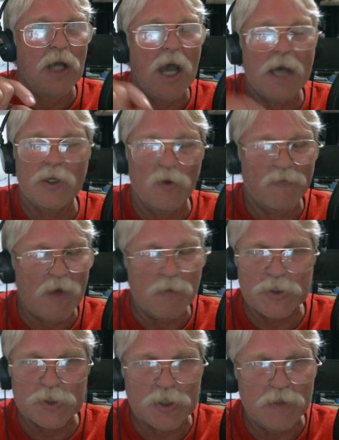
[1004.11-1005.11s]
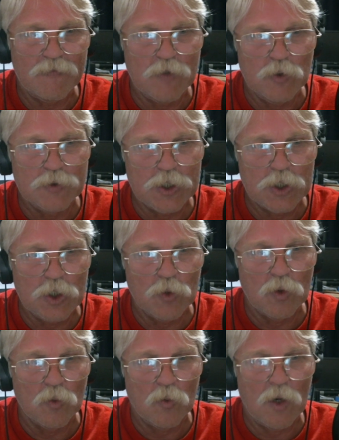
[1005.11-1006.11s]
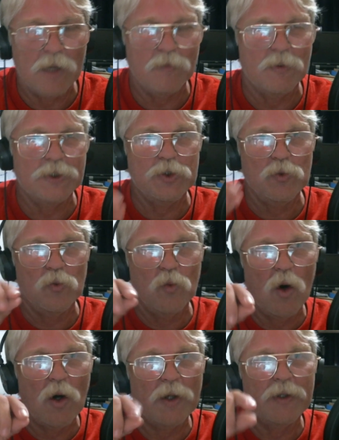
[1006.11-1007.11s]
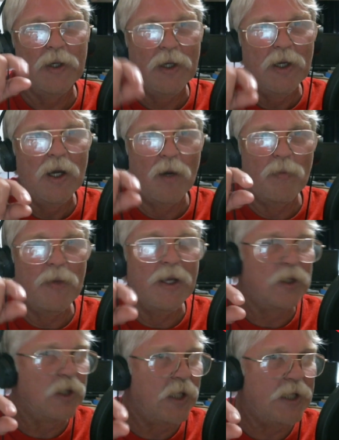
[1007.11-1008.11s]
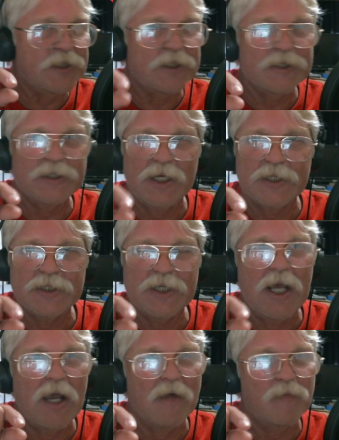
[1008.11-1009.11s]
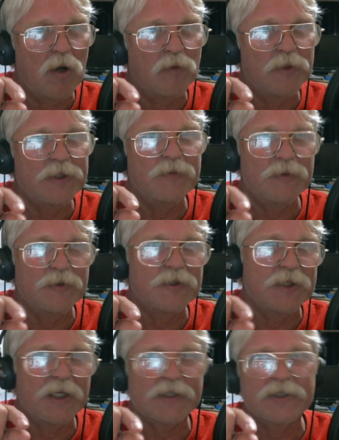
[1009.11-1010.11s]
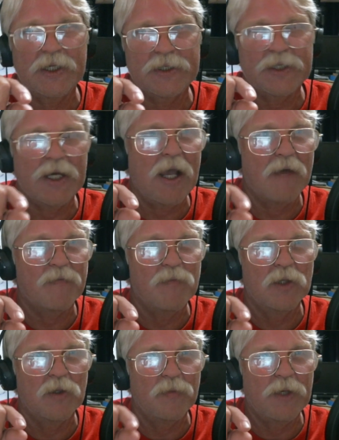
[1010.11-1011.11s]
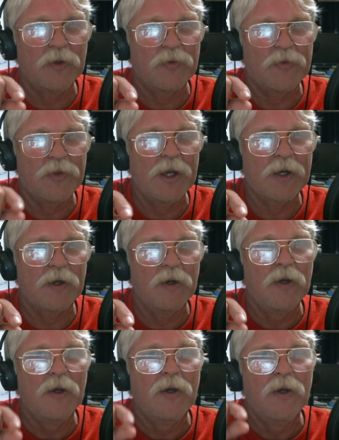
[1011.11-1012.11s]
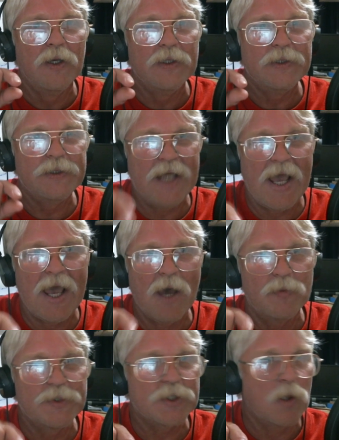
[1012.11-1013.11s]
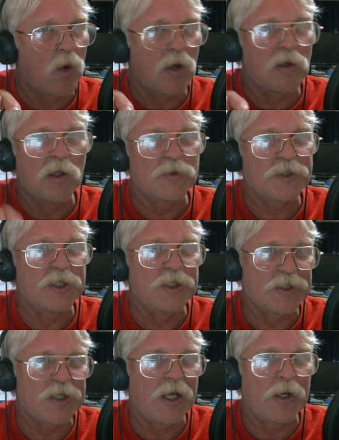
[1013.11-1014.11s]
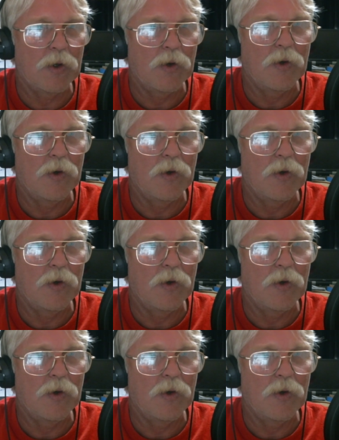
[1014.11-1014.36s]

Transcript: I don't know if I'm just confusing you or what, but you want a, at least a six and a half, probably six, six and a half millimeter thick tab somewhere close to the center.